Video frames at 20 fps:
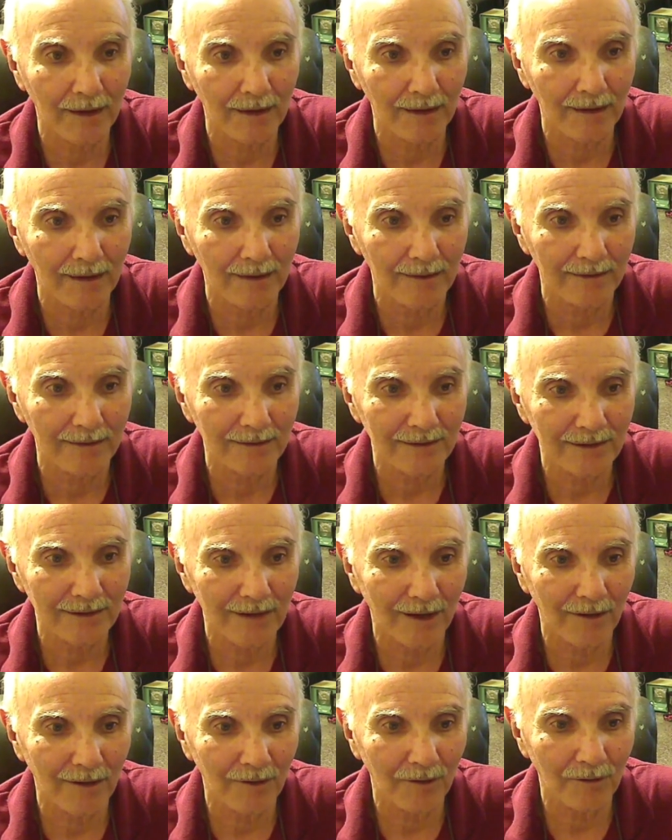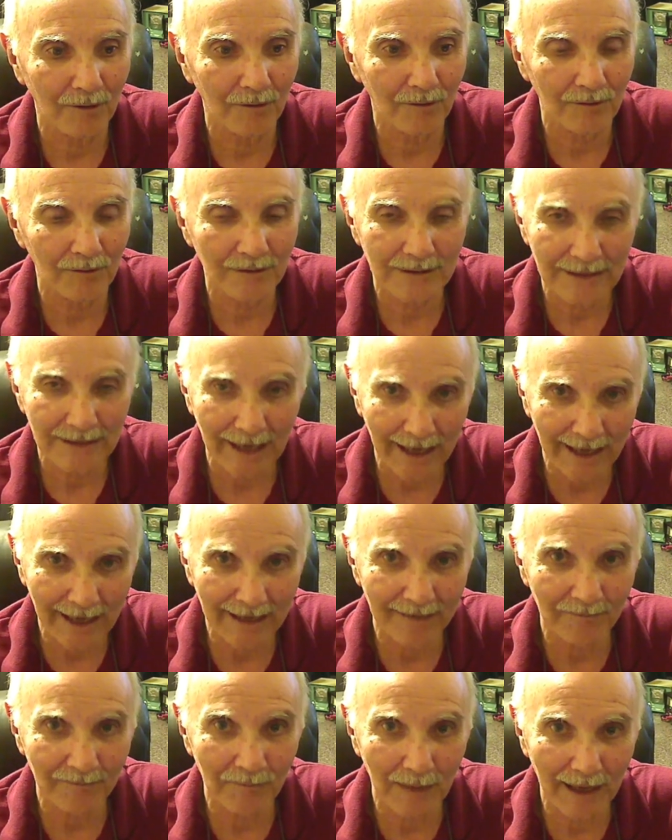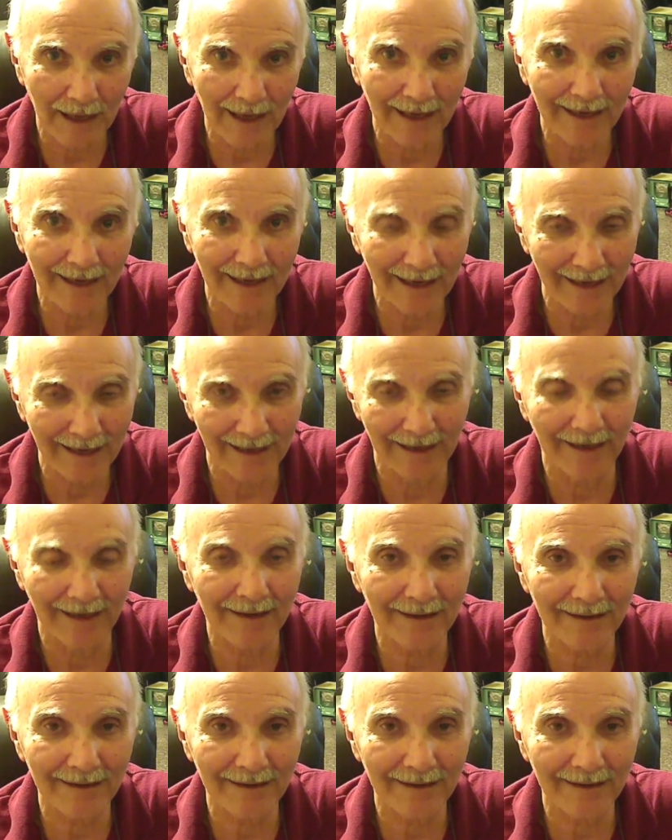So take my hint.